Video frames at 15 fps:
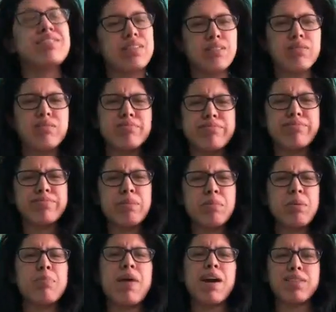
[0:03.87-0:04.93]
let
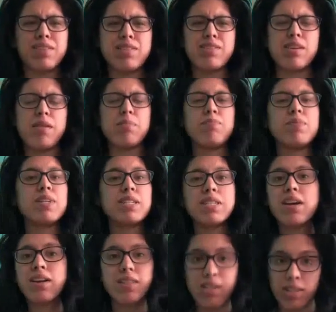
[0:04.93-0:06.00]
me back this up. It's
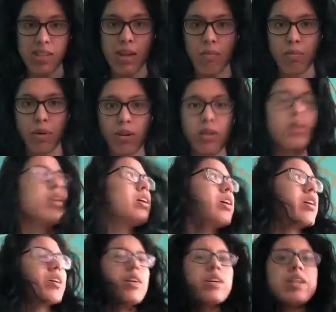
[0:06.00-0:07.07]
not December.
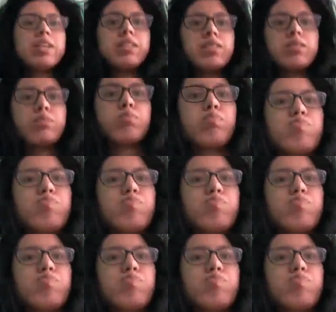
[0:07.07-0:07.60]
It's,